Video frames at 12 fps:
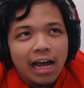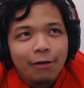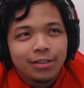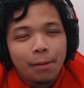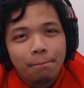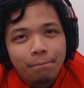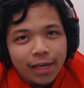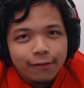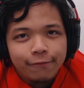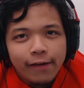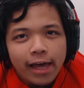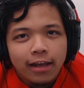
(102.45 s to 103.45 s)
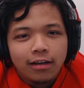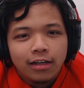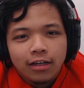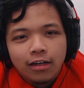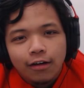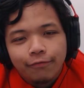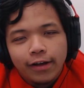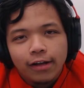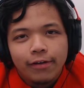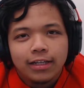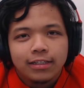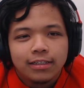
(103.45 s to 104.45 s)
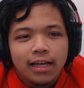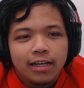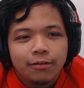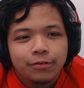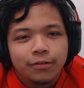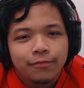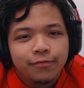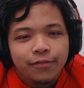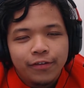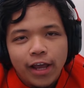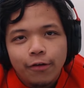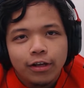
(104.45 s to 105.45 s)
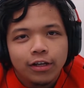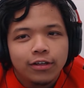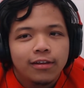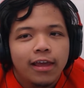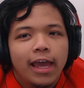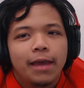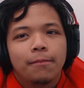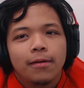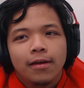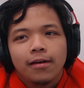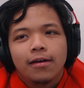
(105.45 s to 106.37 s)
I was a big fan of Final Fantasy X. It was a very good game.